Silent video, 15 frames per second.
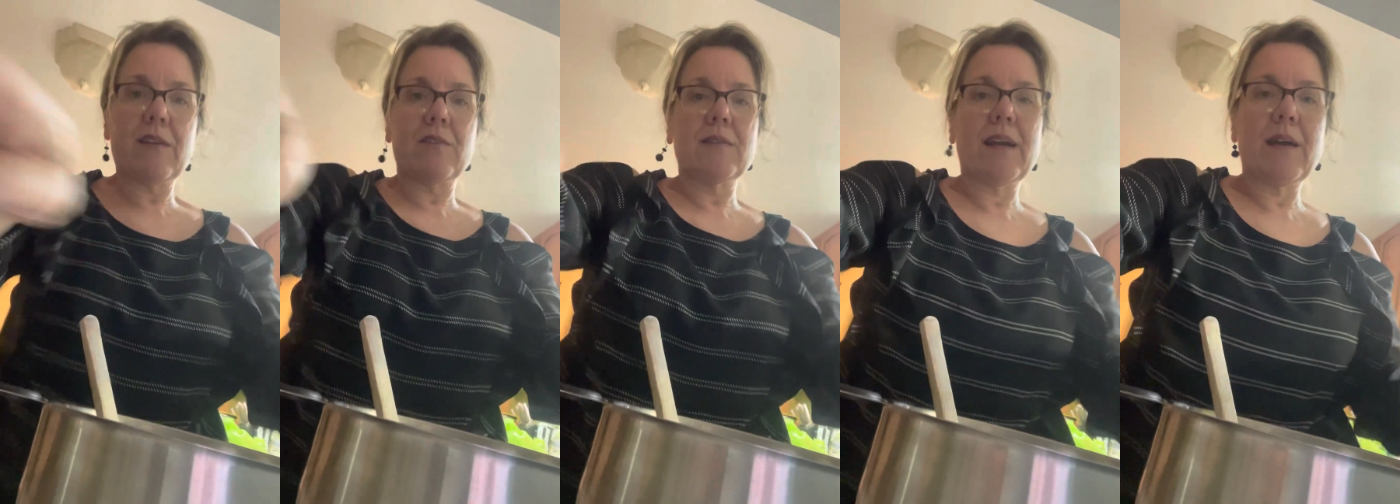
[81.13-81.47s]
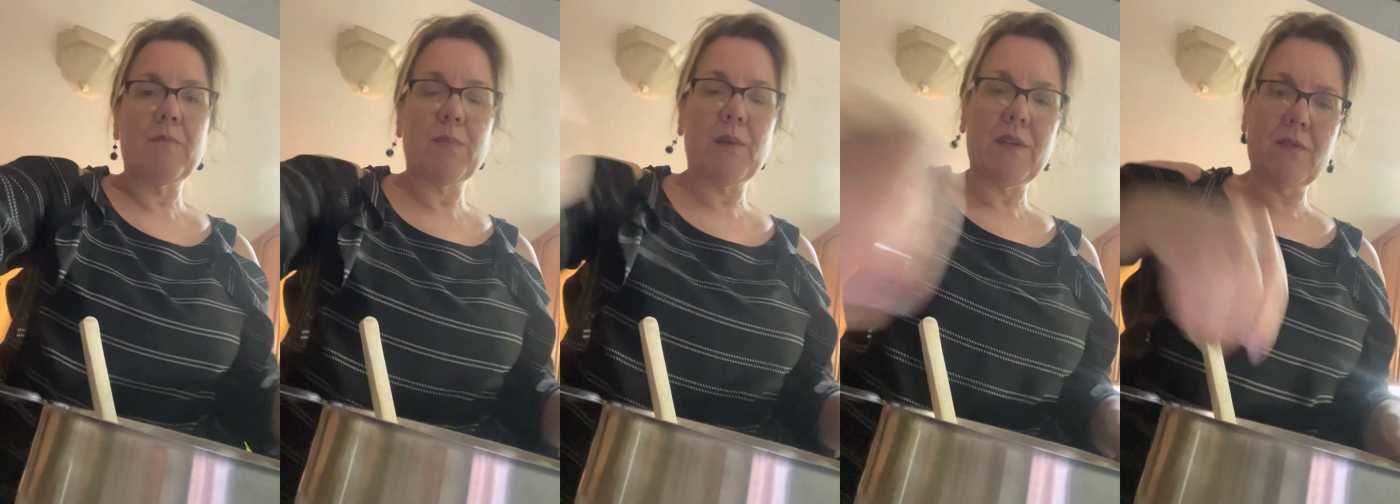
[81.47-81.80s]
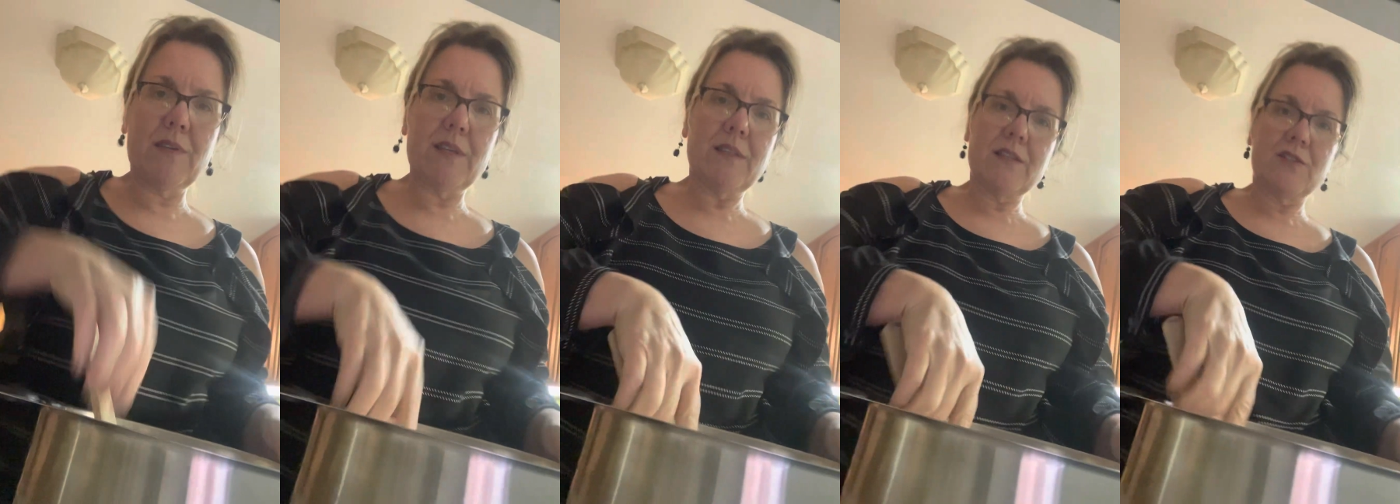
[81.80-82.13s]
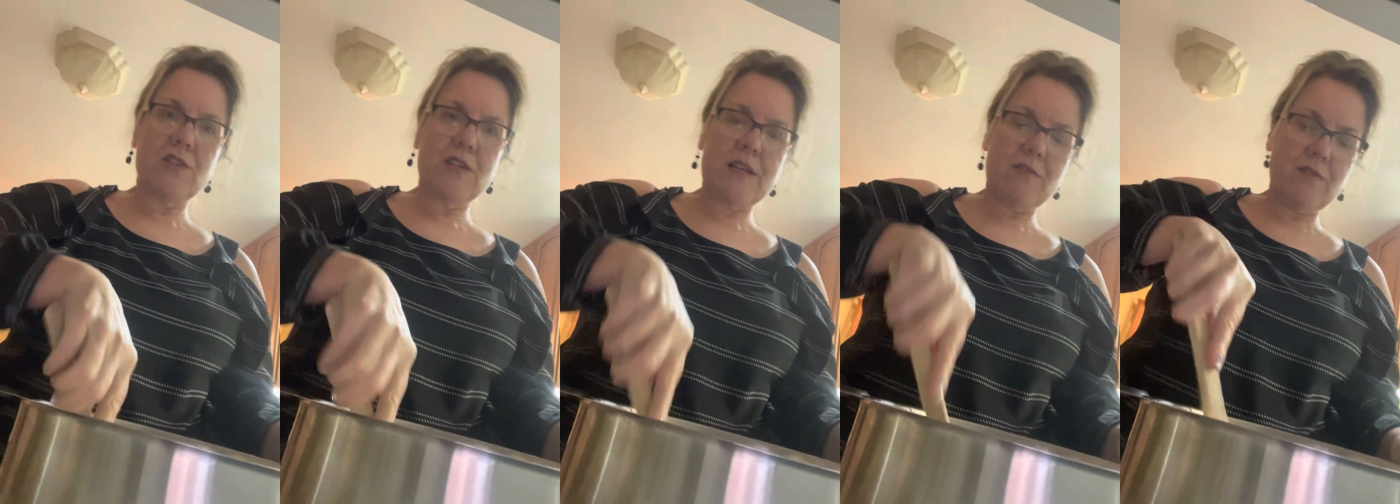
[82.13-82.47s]
or not, but you get the
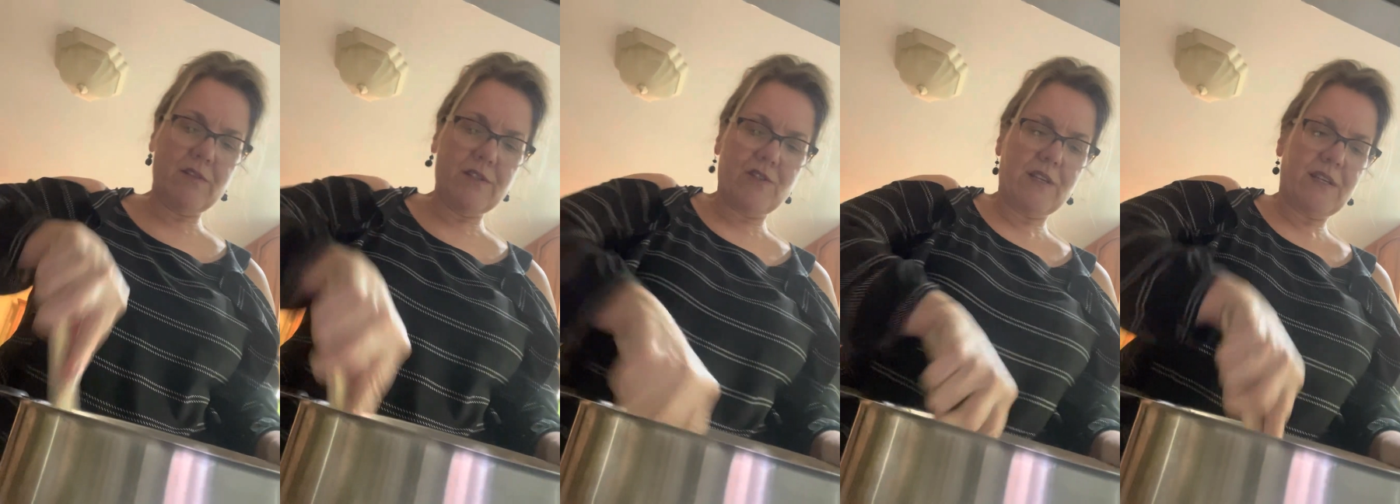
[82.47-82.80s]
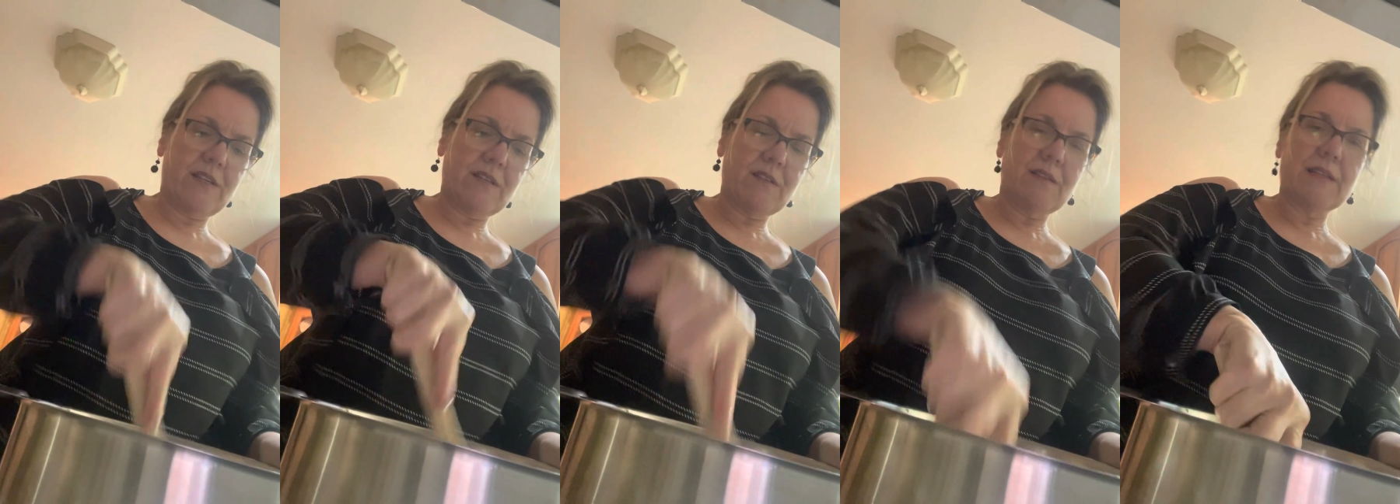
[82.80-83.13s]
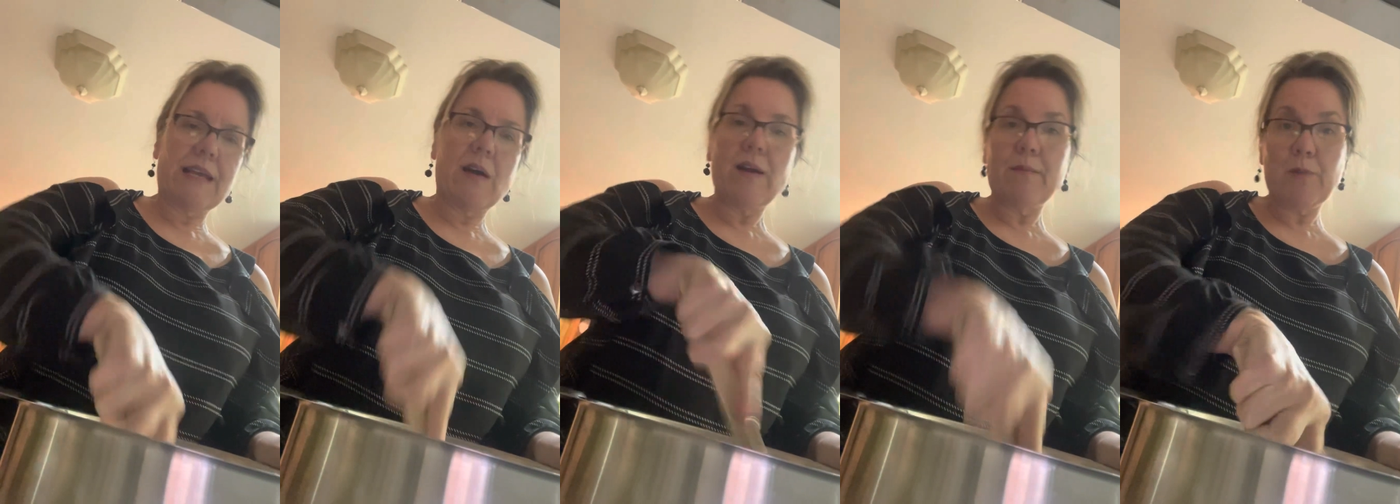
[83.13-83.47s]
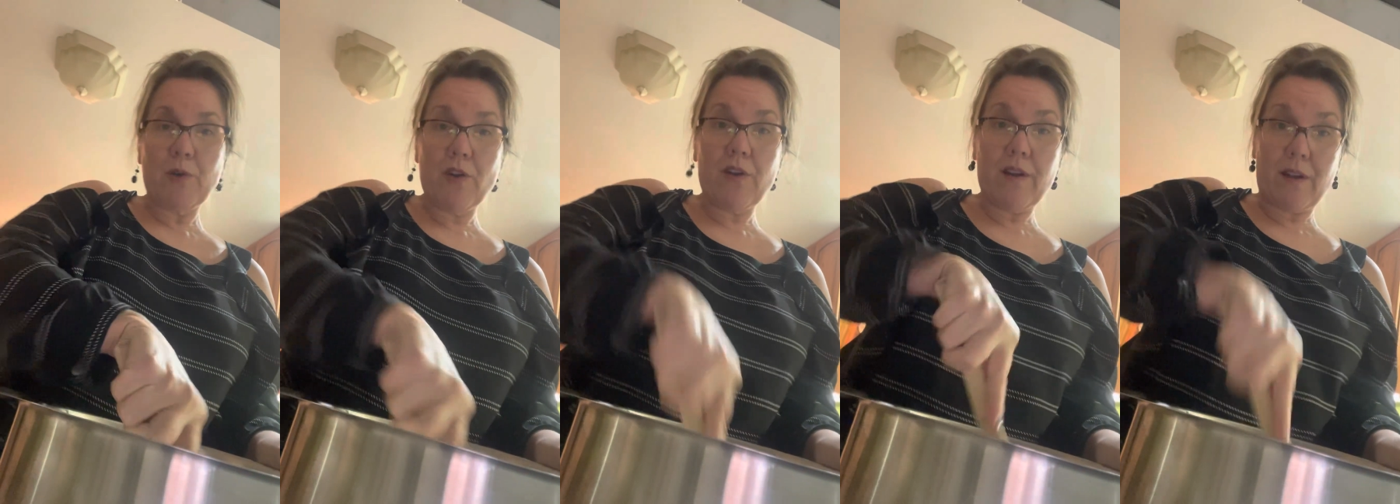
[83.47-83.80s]
general gist. Now I'm
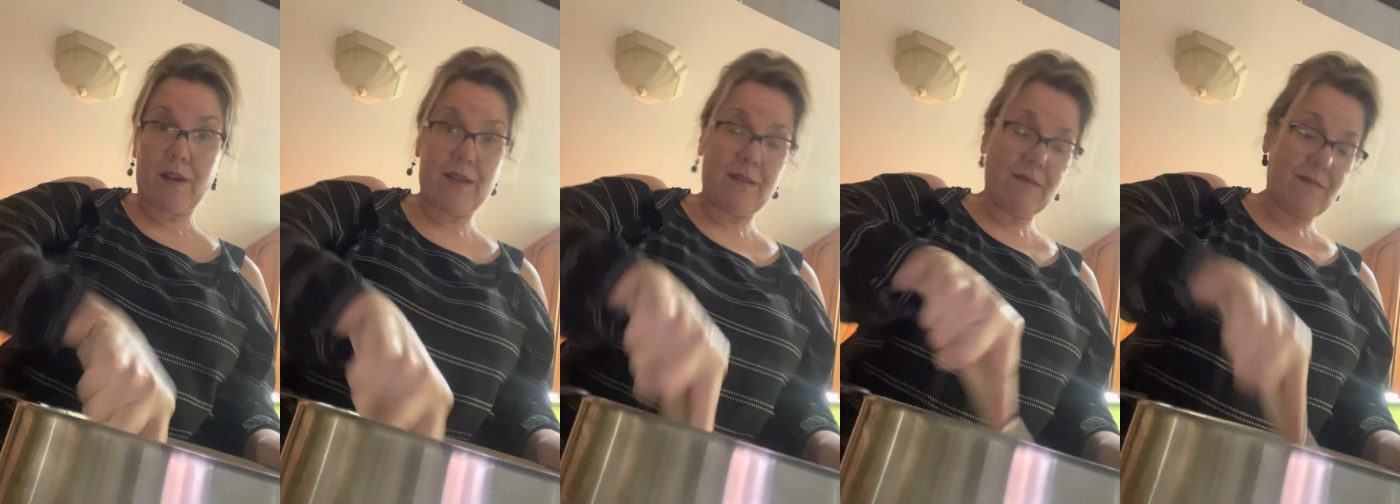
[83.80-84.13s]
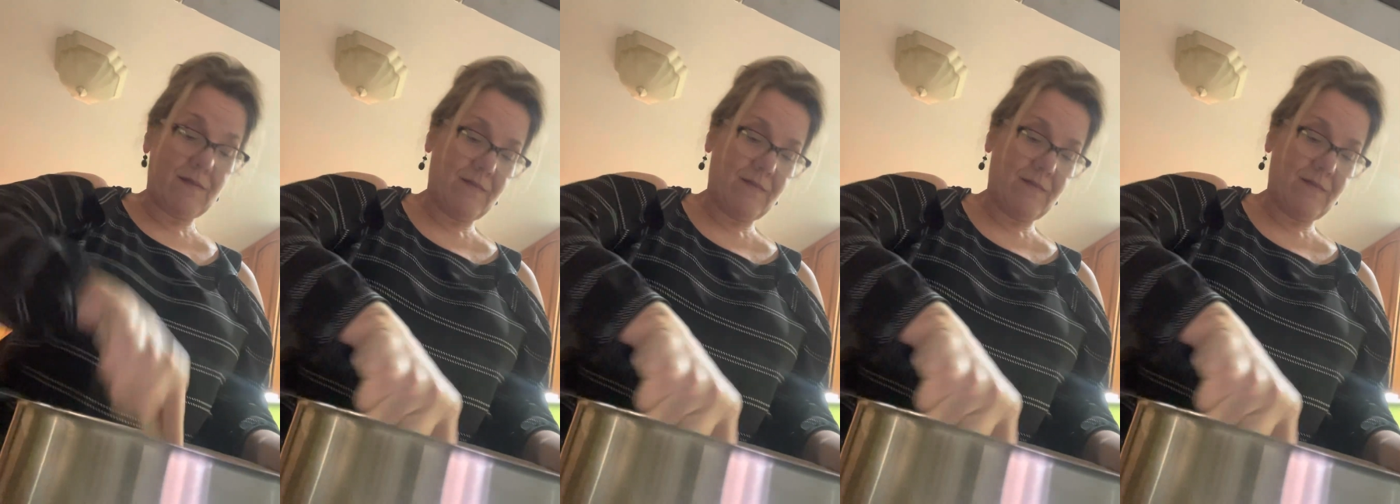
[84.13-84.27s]
crooked.